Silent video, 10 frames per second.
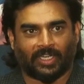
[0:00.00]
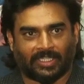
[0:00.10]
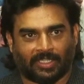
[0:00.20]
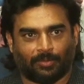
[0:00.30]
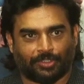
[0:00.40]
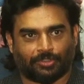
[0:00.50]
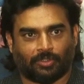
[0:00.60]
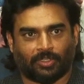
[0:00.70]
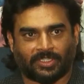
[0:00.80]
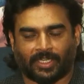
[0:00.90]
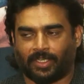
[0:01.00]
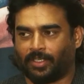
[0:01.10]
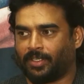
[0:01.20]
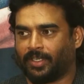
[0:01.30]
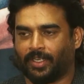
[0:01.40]
I think, which is going to
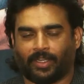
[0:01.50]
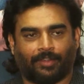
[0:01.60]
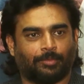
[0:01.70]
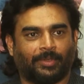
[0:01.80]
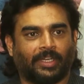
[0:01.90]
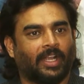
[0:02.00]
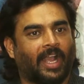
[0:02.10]
tell everybody